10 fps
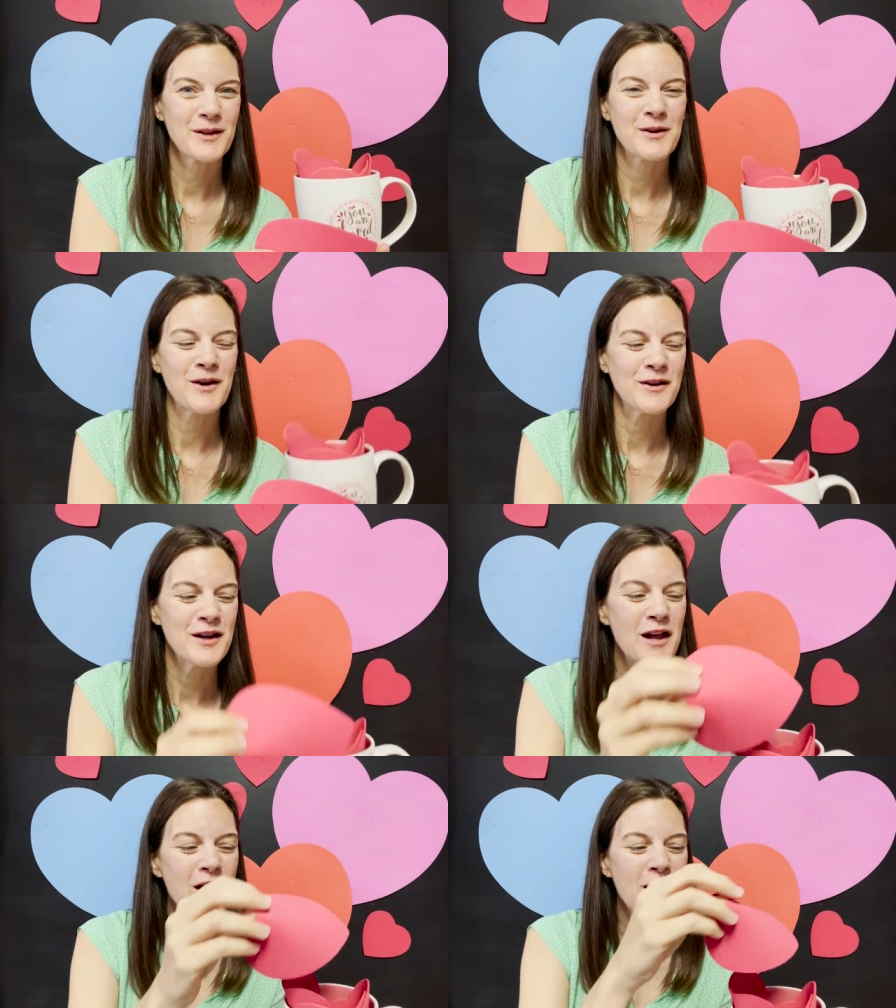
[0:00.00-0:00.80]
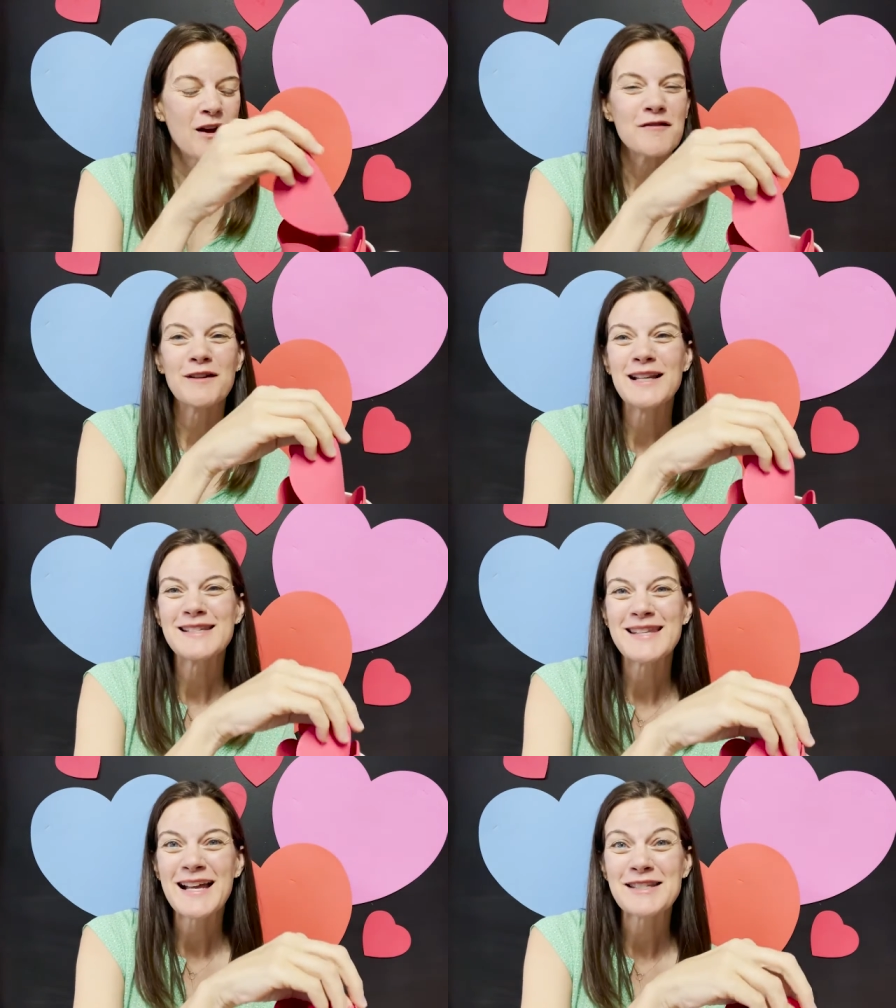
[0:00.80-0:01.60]
Oh,
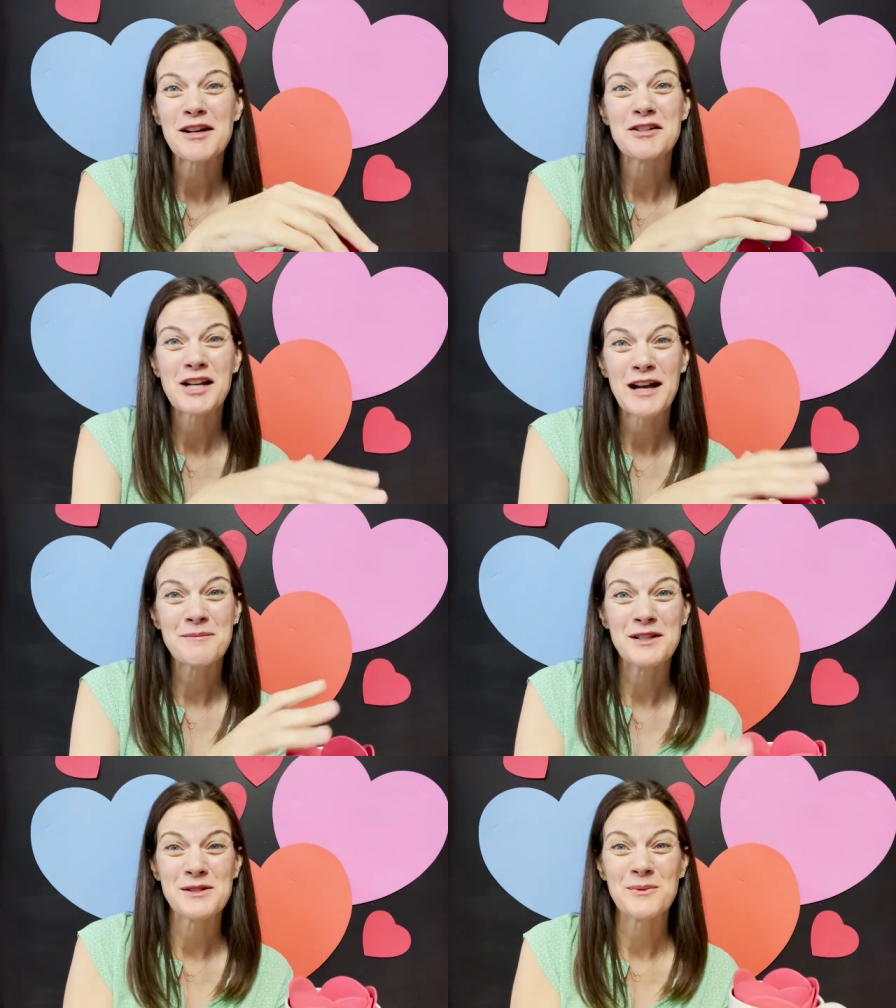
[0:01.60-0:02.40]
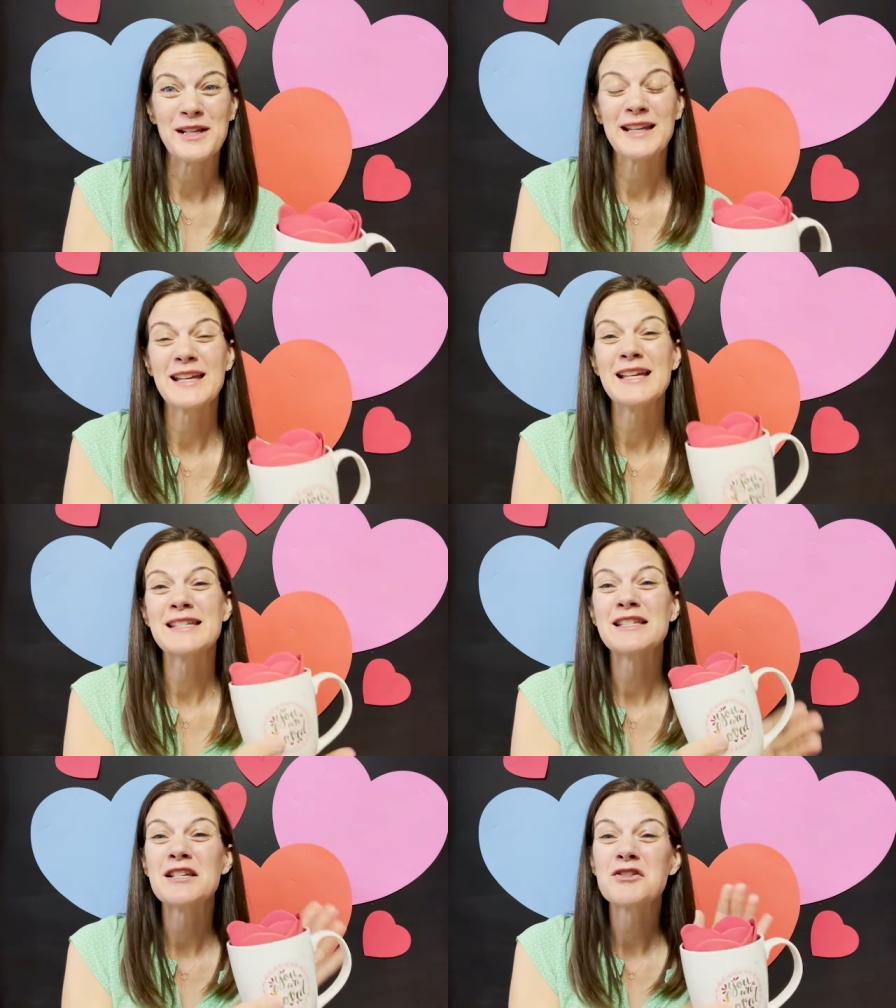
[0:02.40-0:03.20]
friends, that's our job this week,
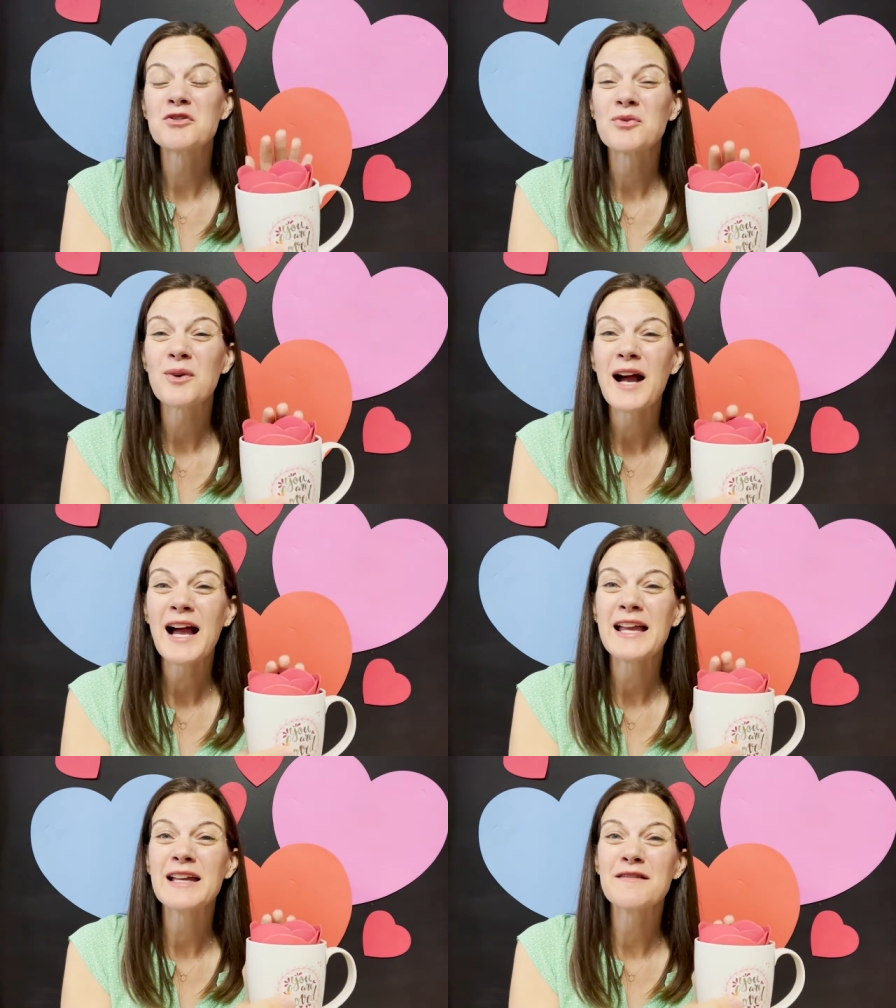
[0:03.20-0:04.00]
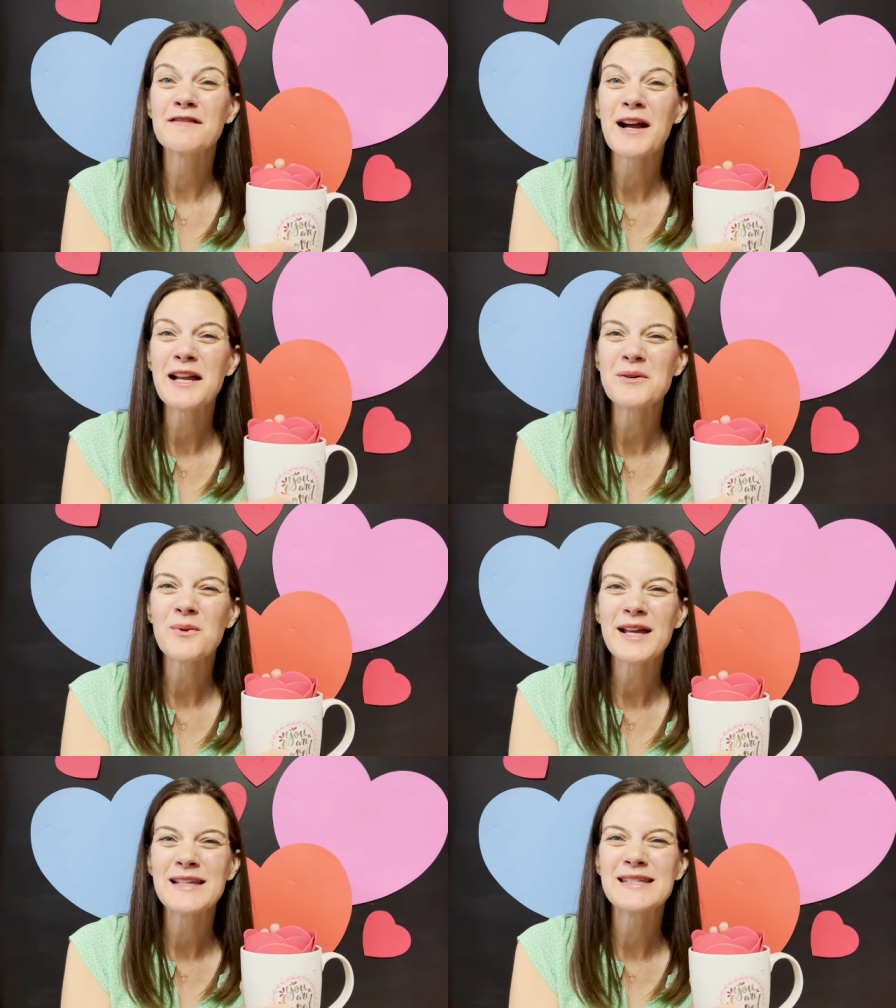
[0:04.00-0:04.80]
is to try and find
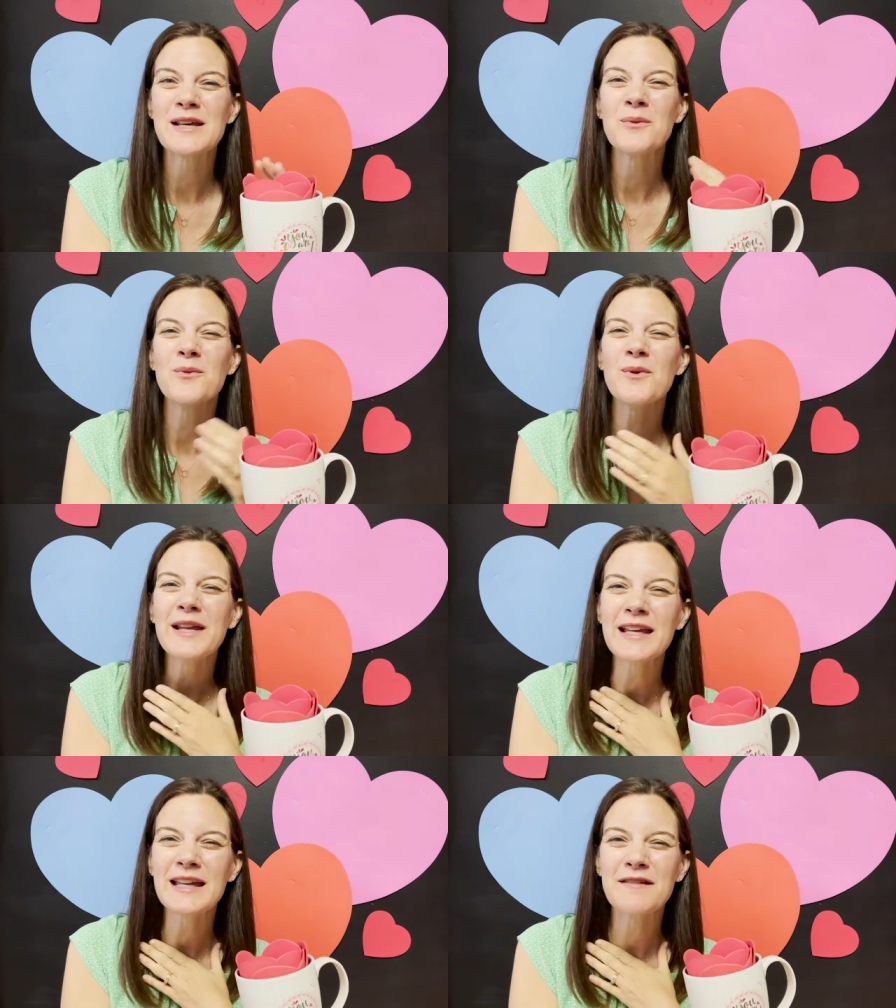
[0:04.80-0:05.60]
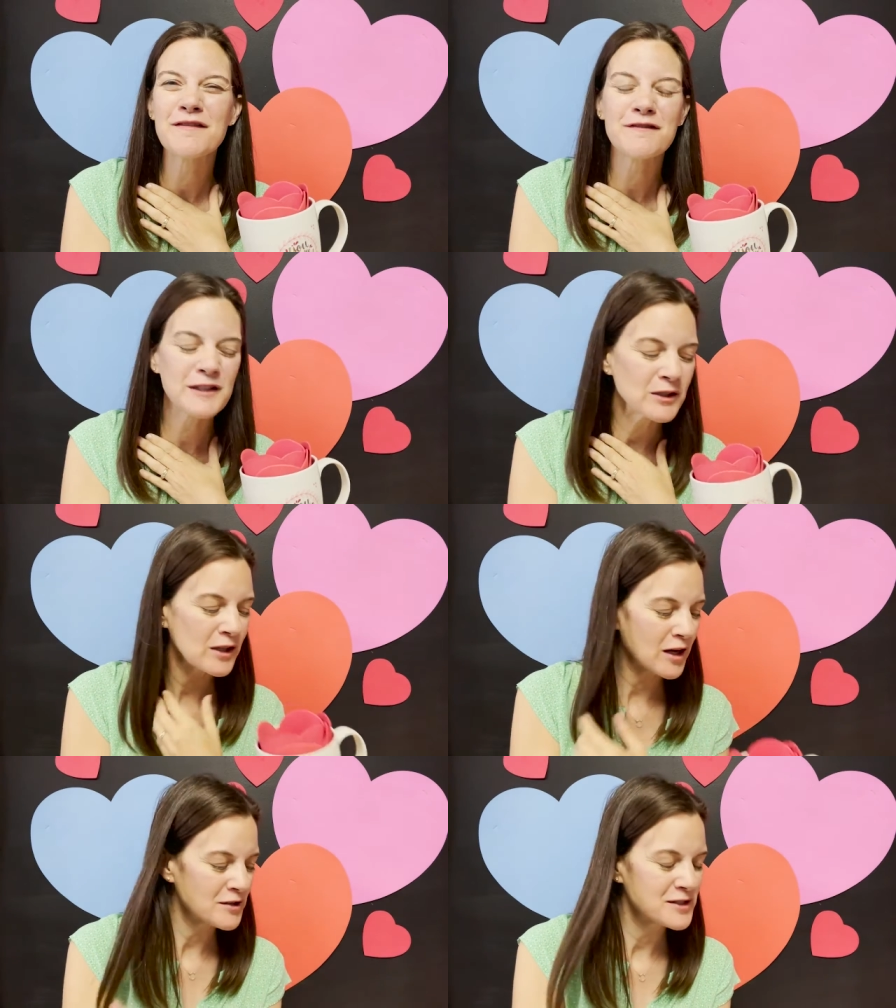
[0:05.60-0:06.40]
ways that we can fill
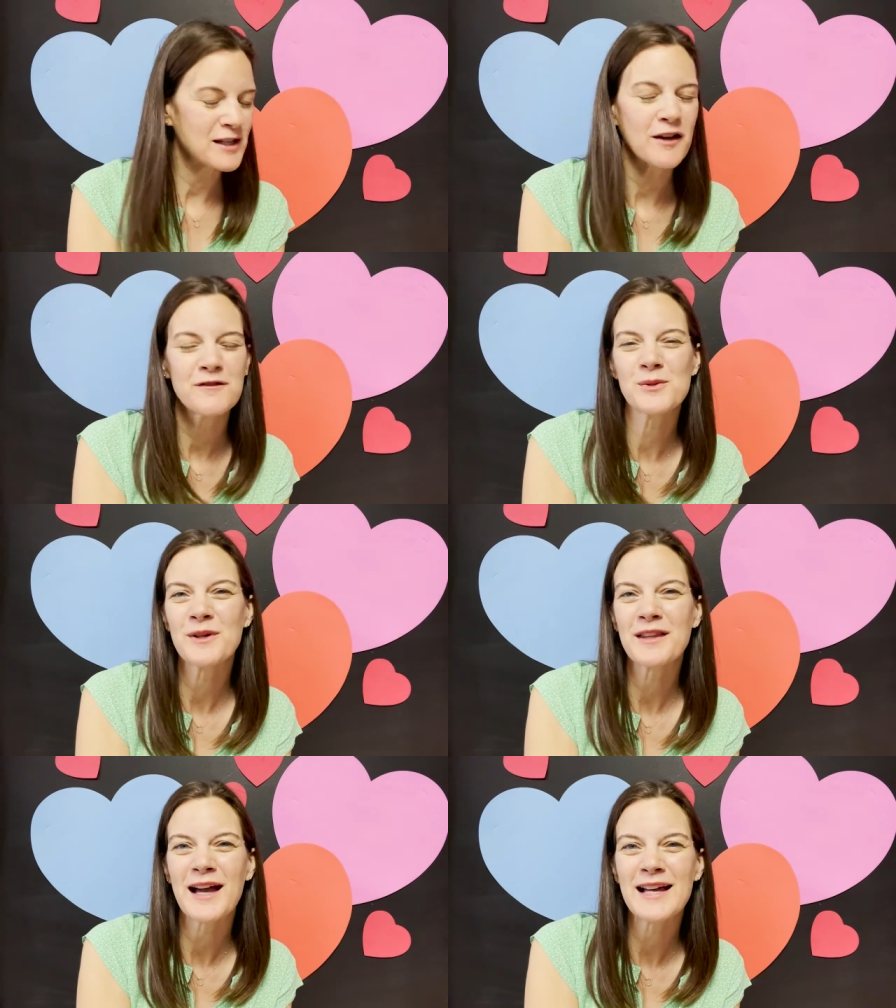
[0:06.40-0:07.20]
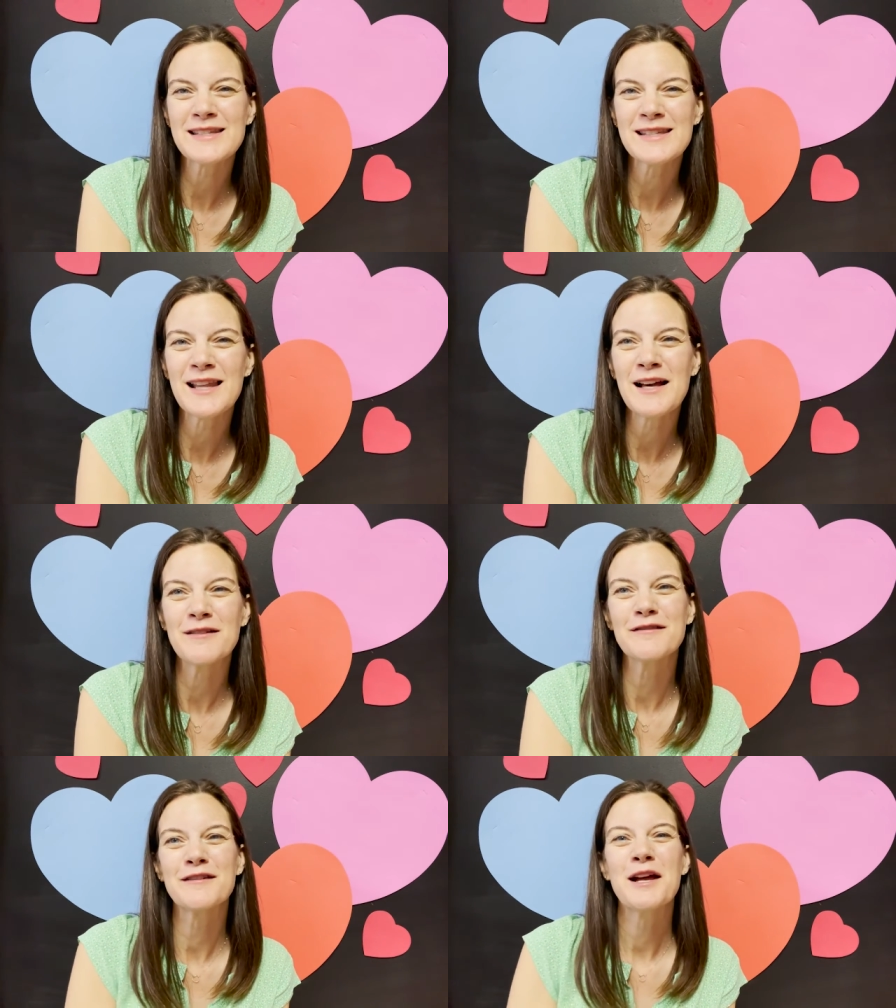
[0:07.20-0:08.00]
ourselves with God's love.